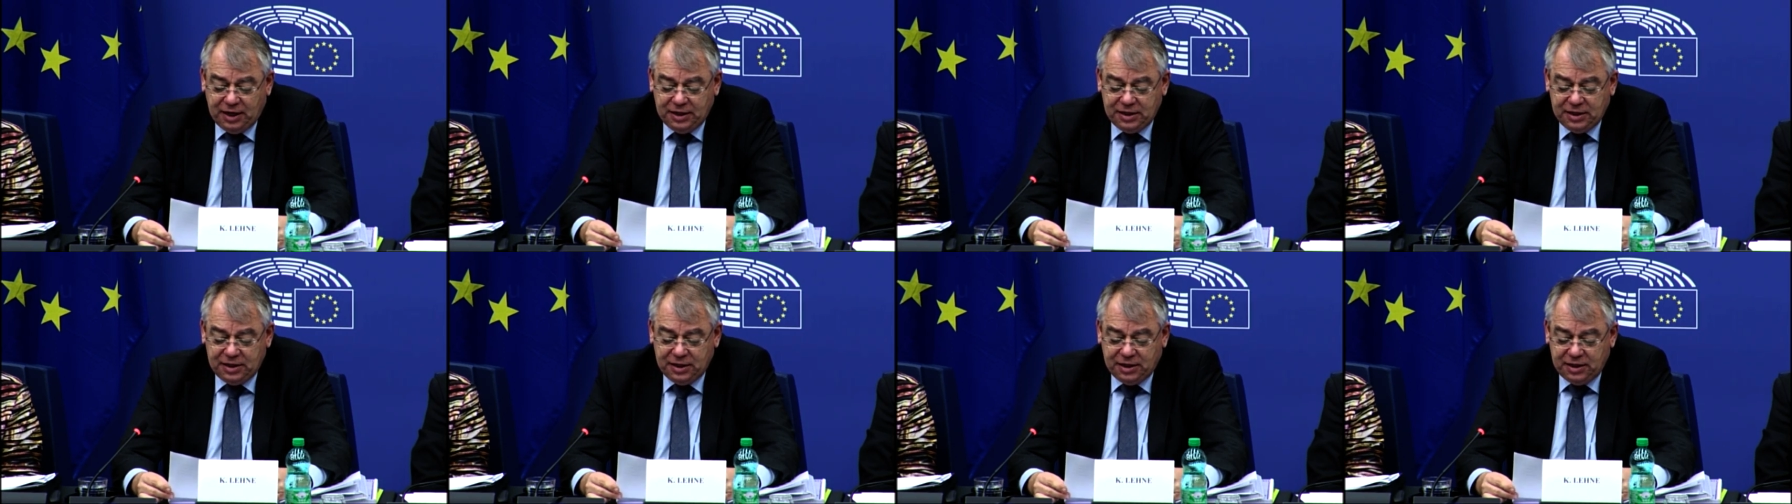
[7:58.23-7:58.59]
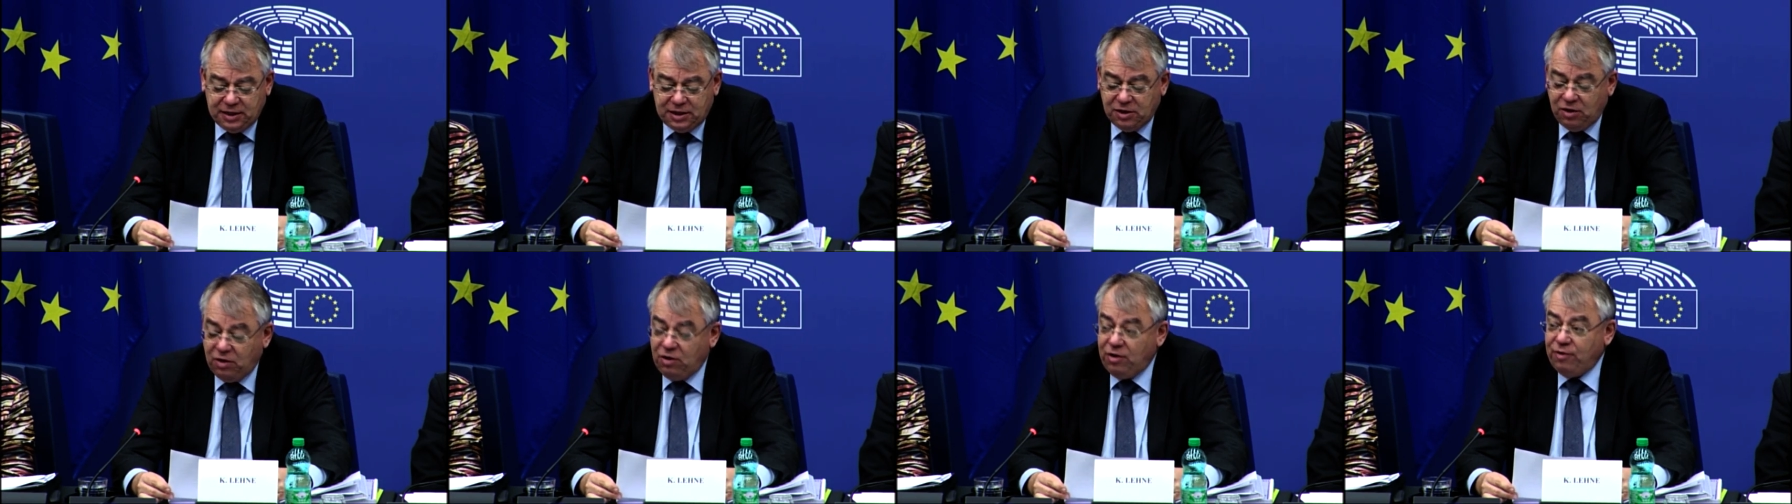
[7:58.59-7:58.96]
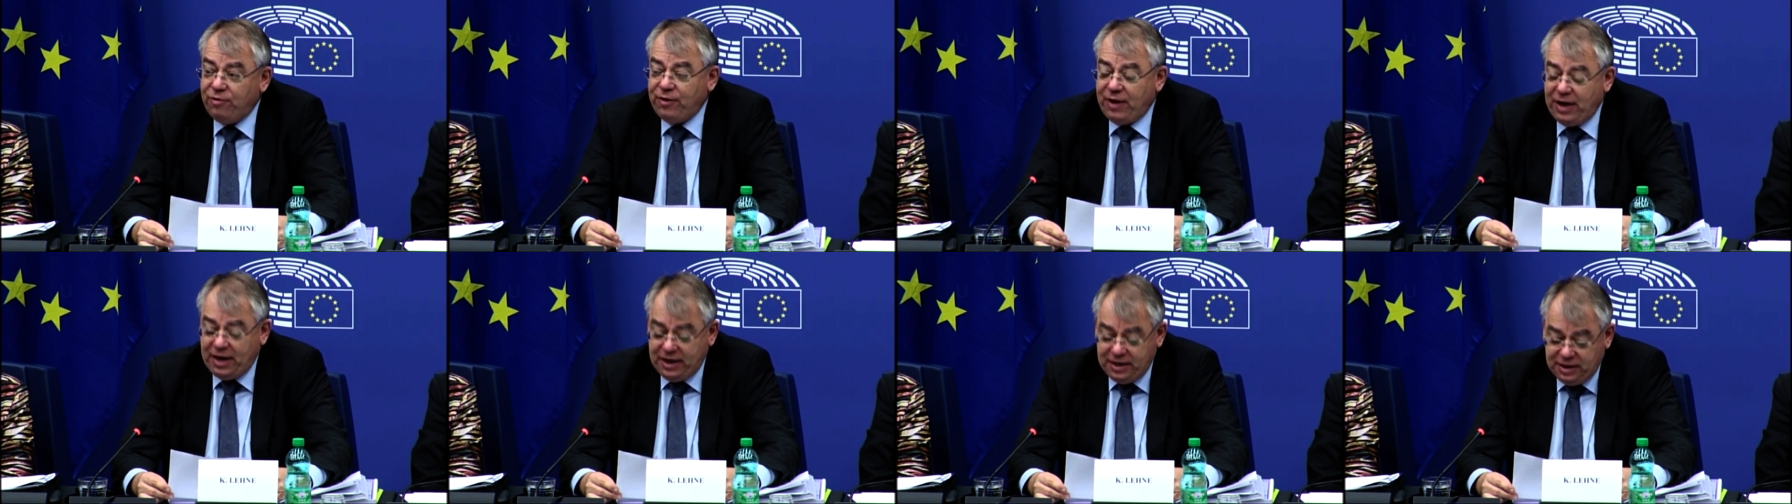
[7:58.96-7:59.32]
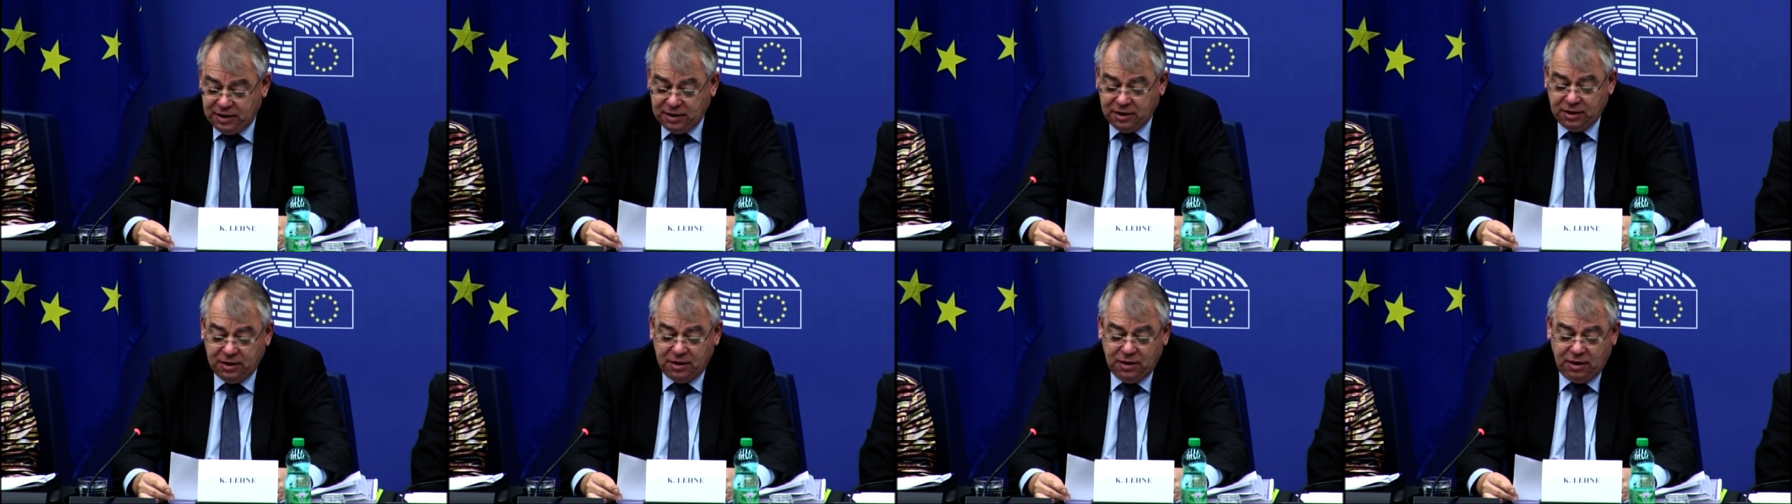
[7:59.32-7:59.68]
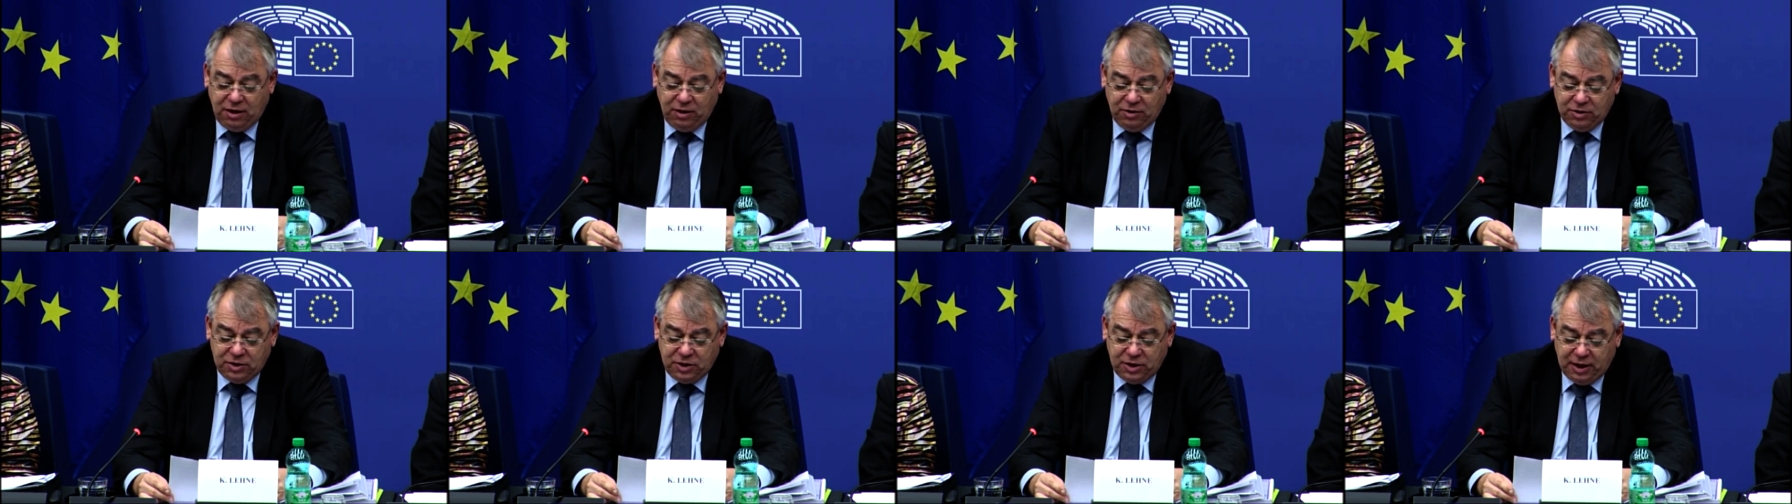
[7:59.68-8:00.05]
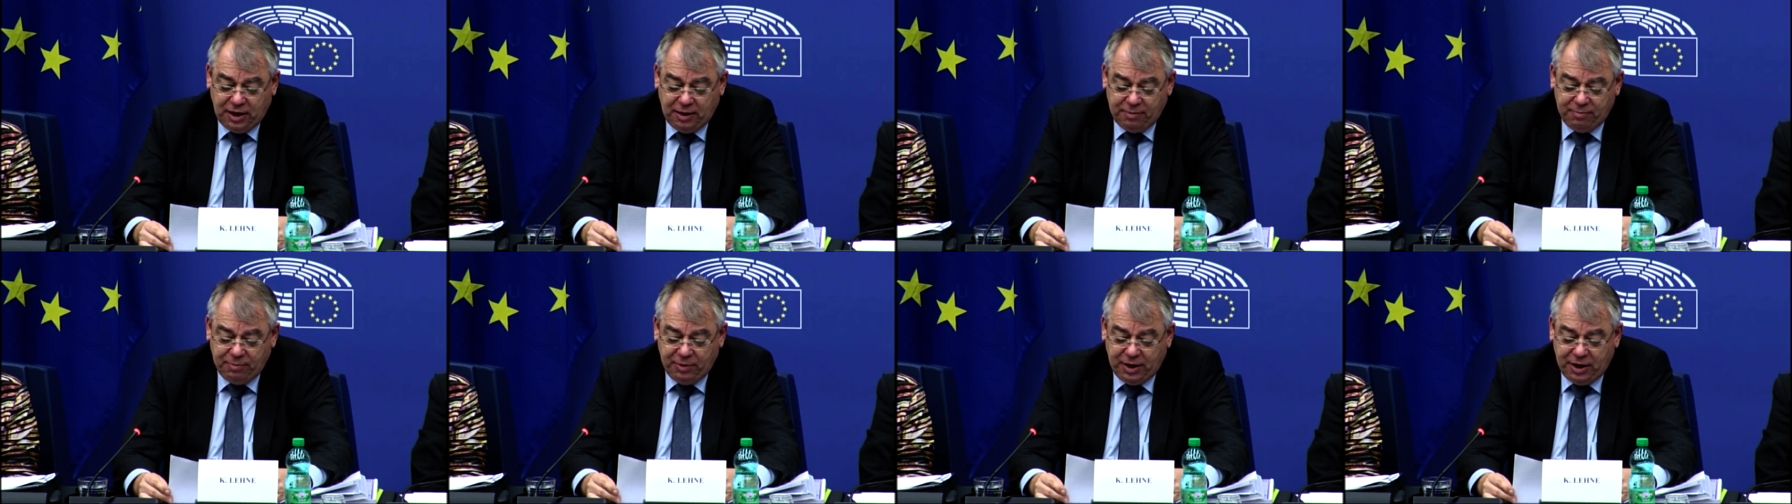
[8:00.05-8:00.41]
calibre information.
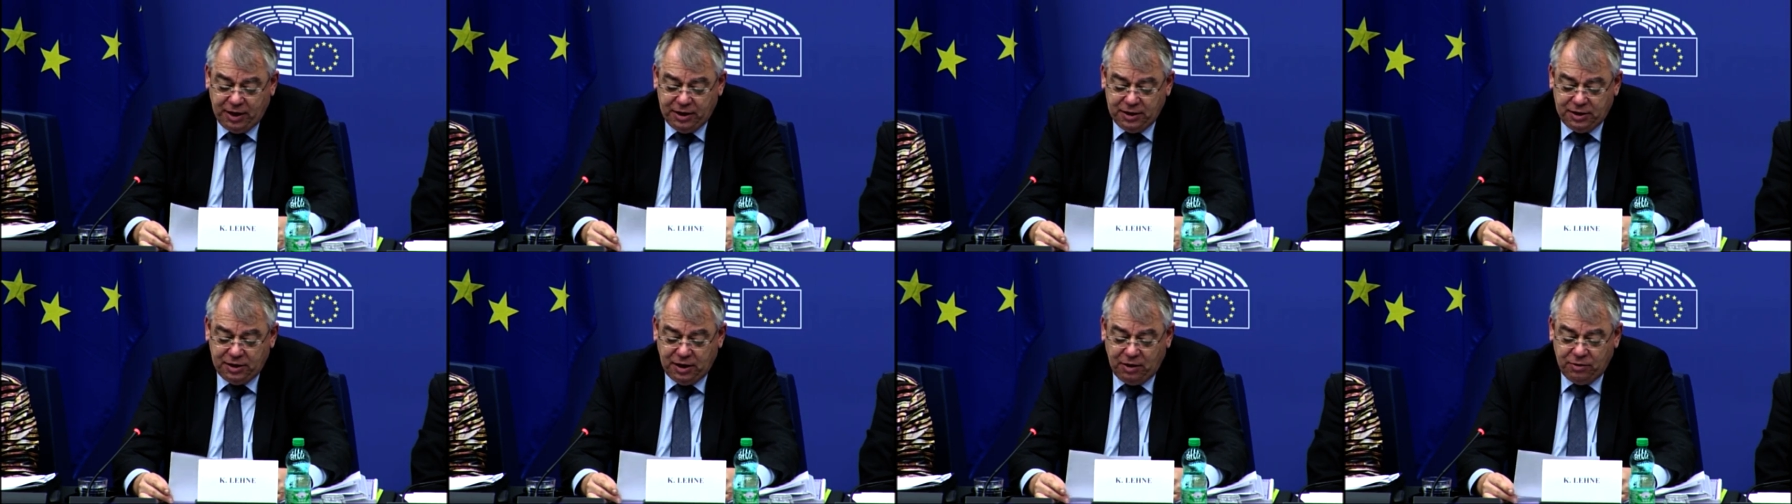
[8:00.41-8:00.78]
We will